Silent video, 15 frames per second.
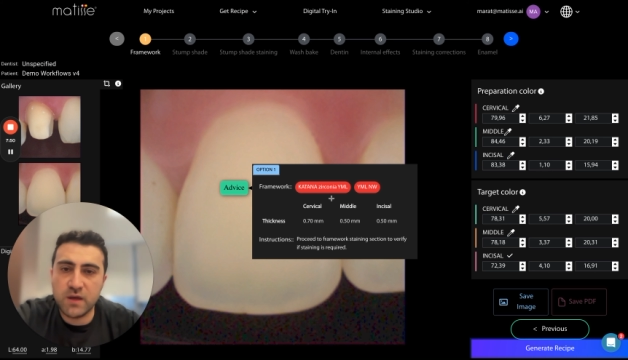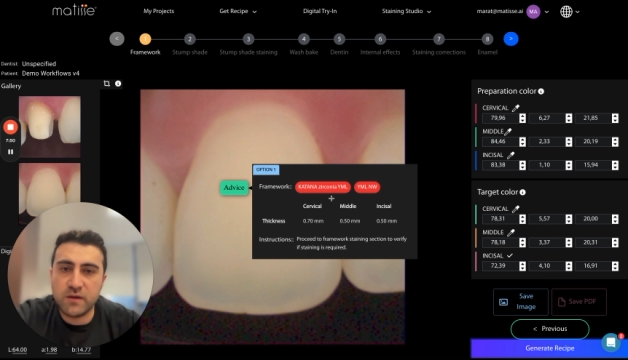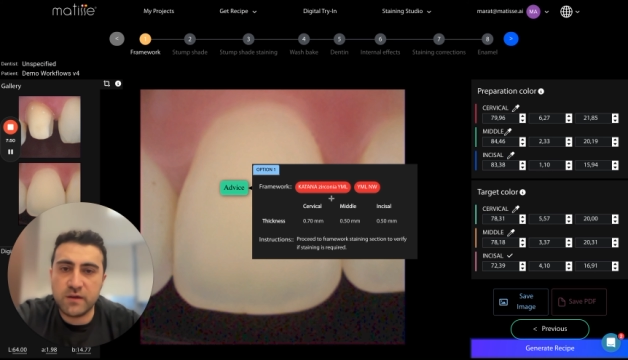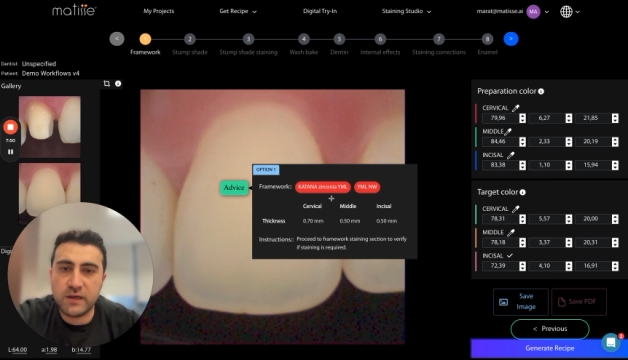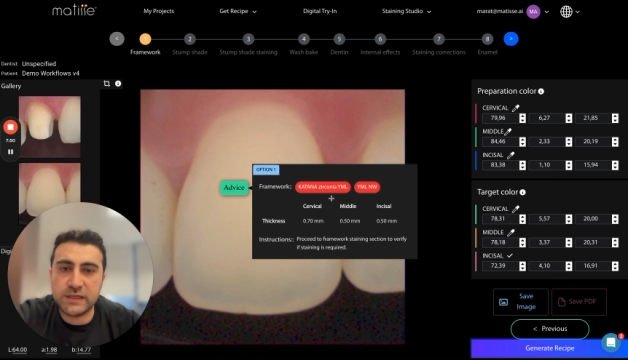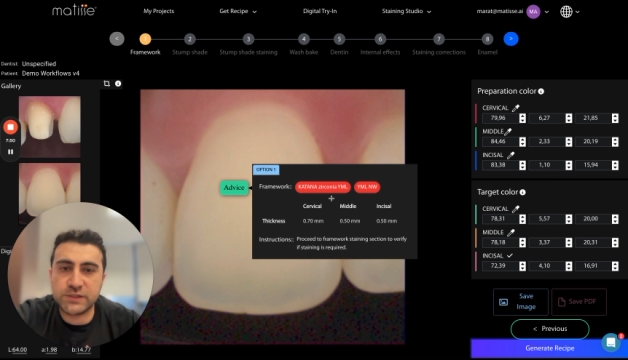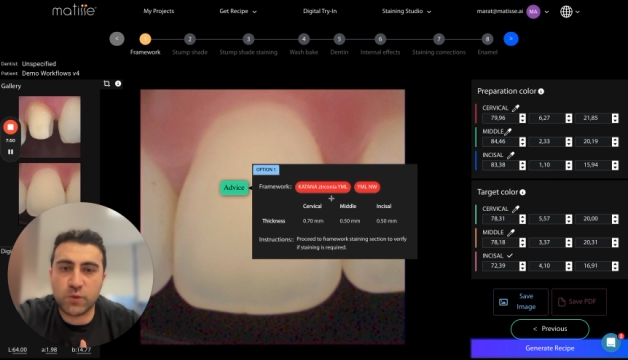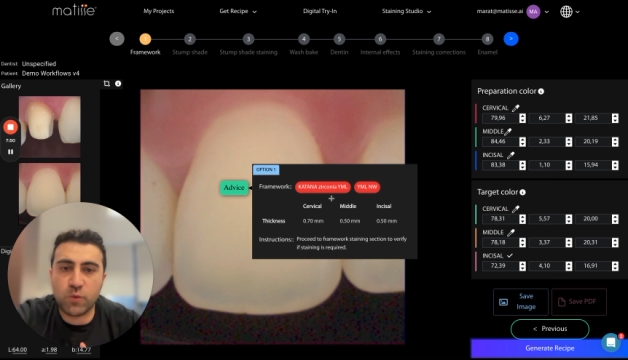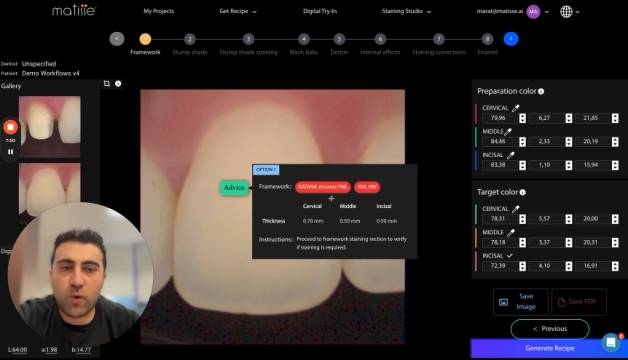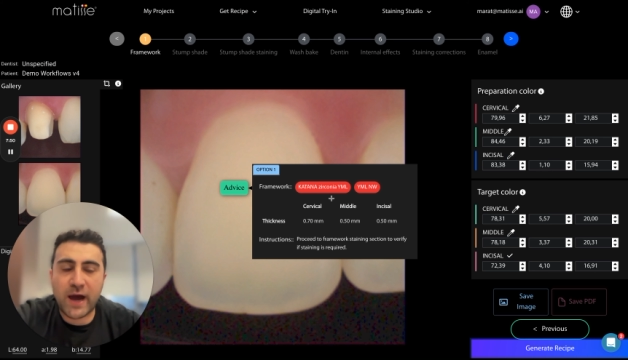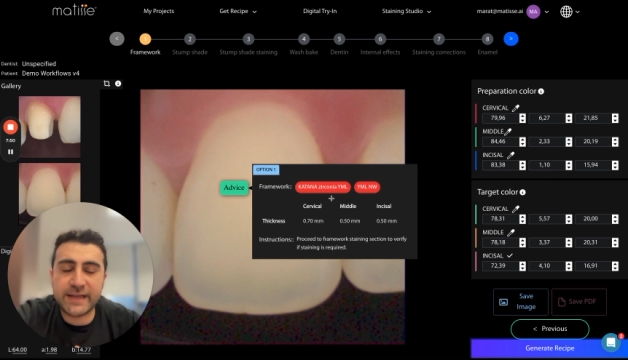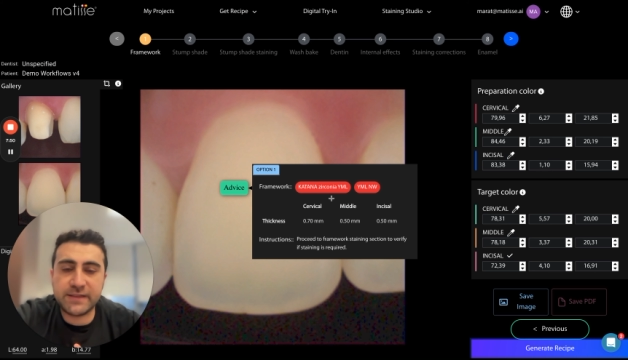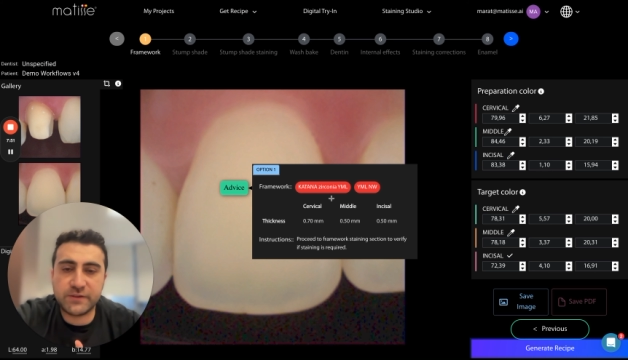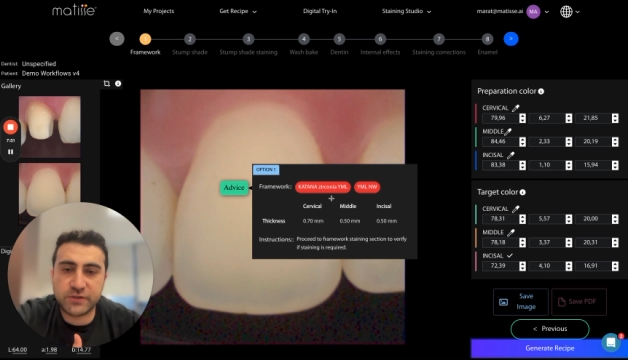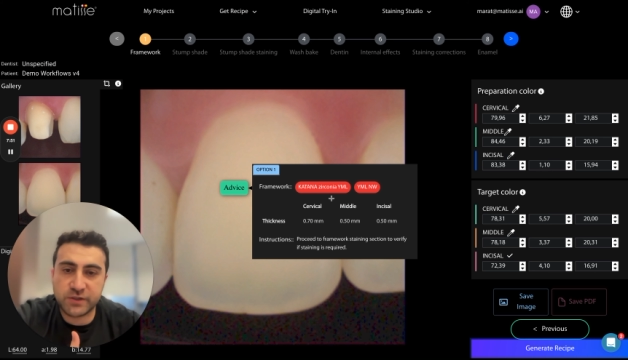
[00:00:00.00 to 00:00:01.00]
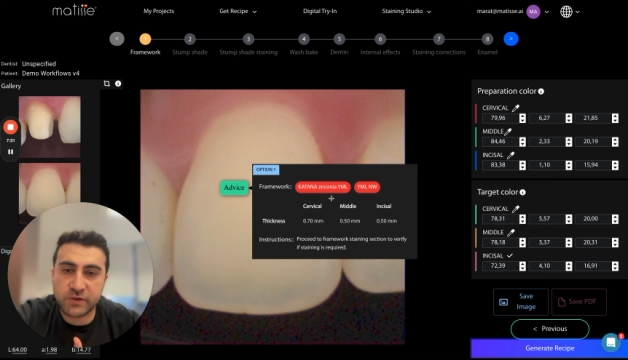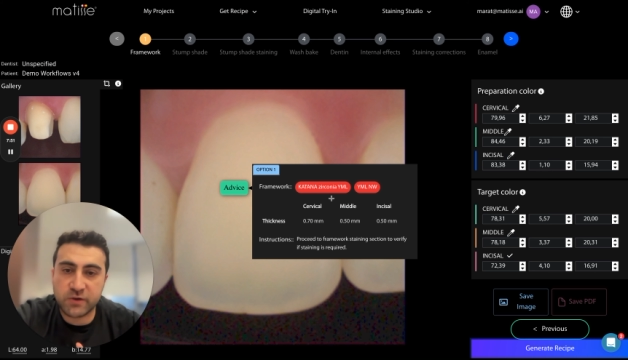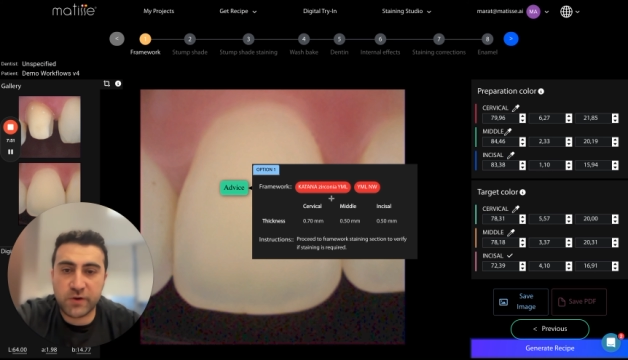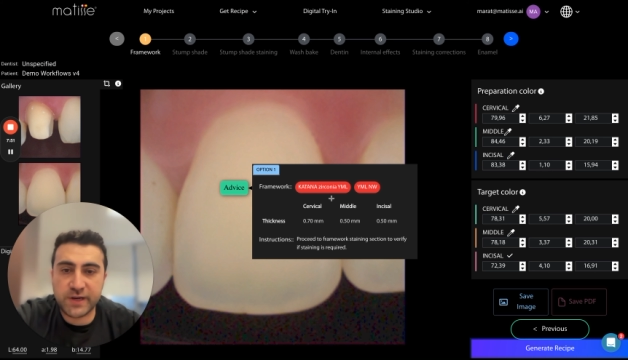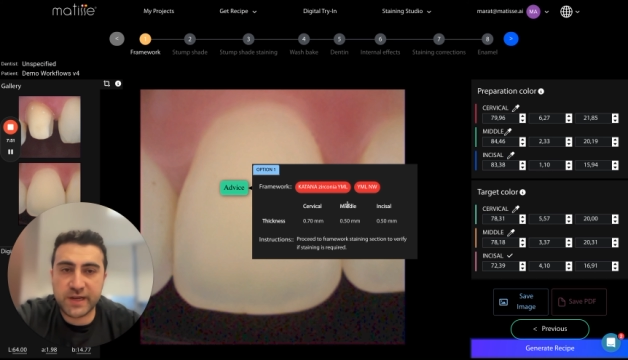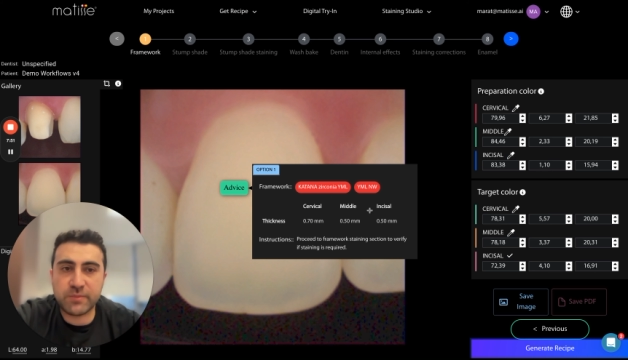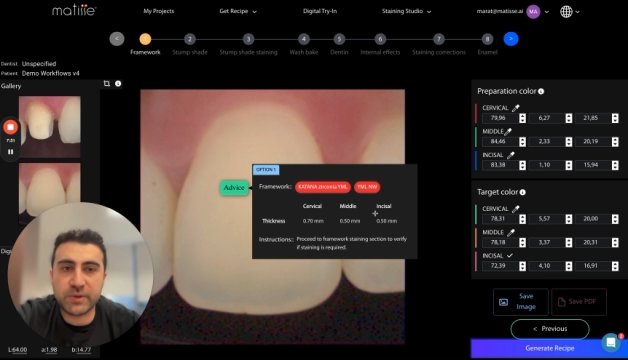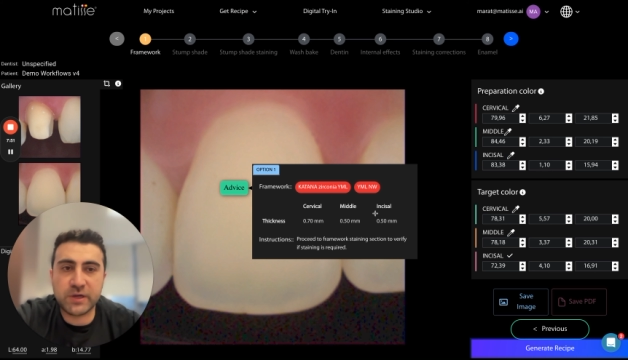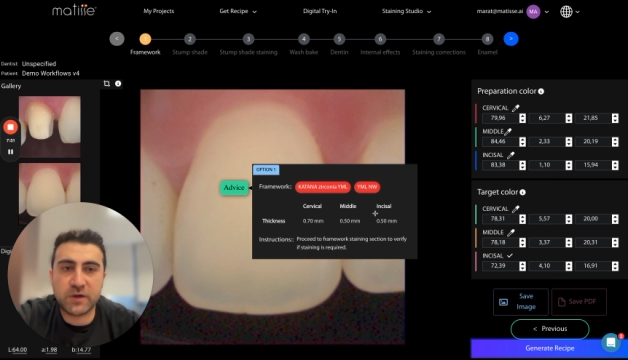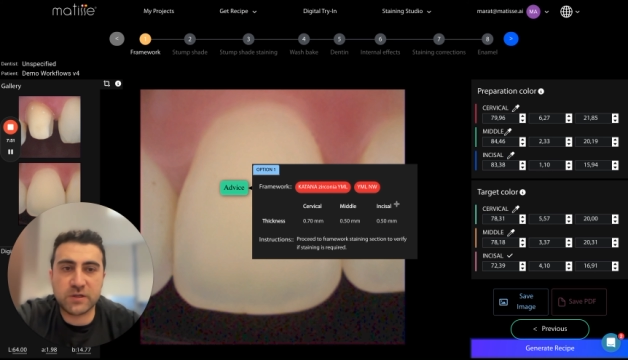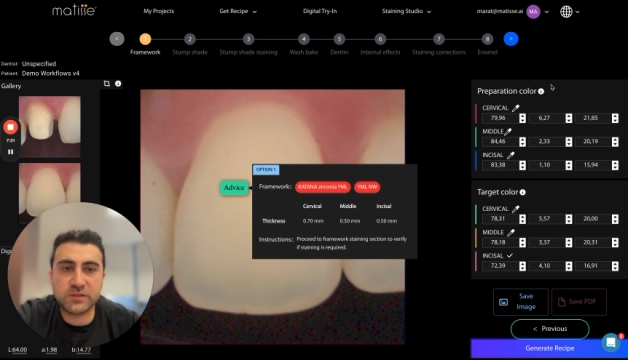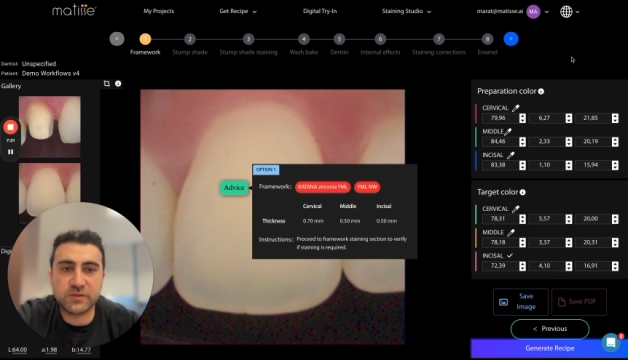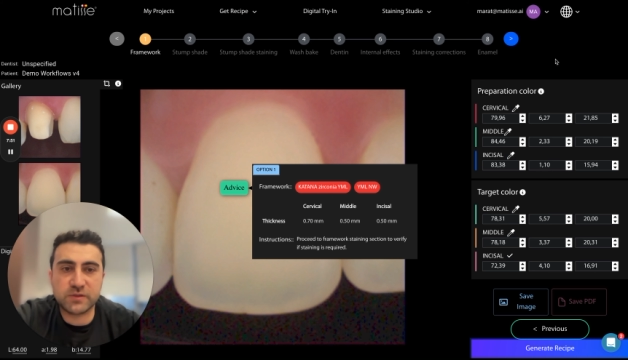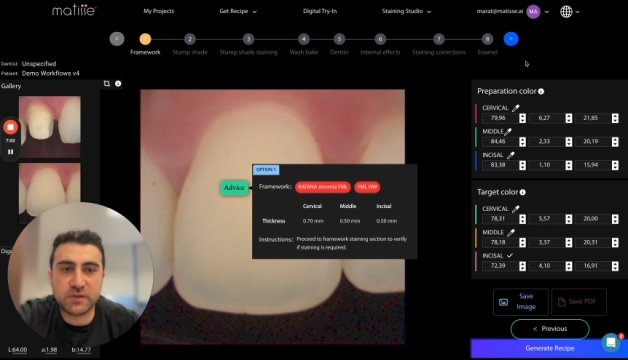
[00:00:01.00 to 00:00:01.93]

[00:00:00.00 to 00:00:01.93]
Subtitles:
It's a white zirconia because